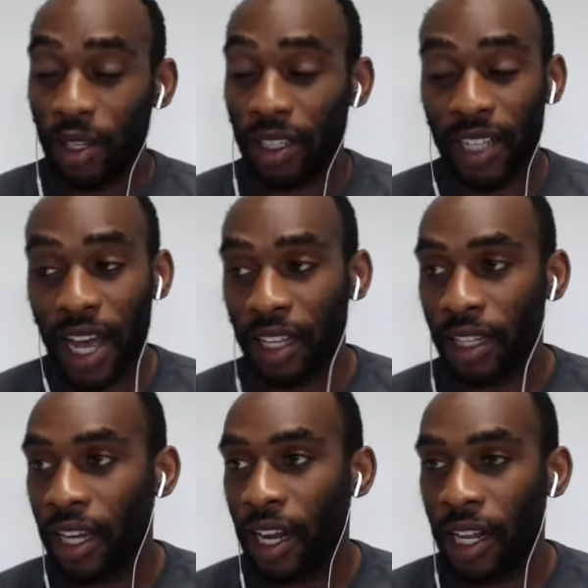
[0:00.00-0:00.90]

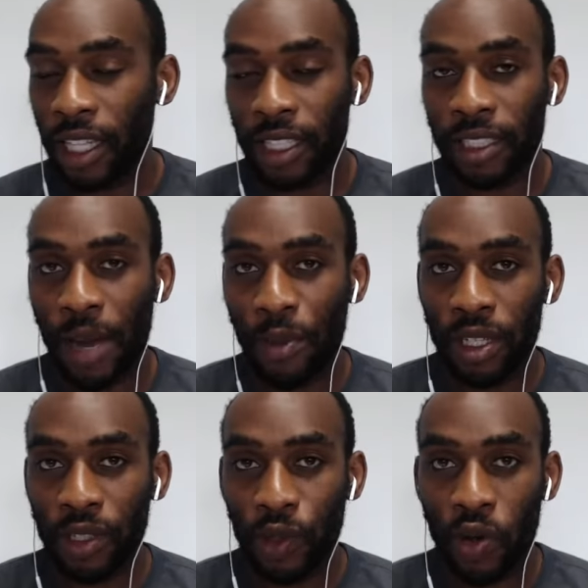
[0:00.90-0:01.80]
exactly. And at the time
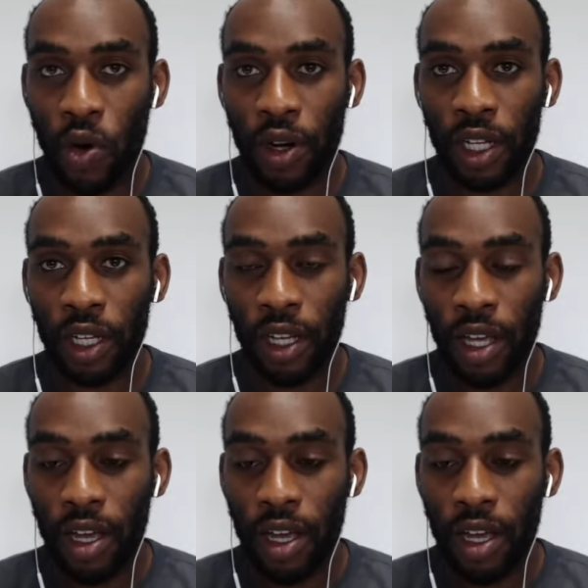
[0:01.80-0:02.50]
of this recording,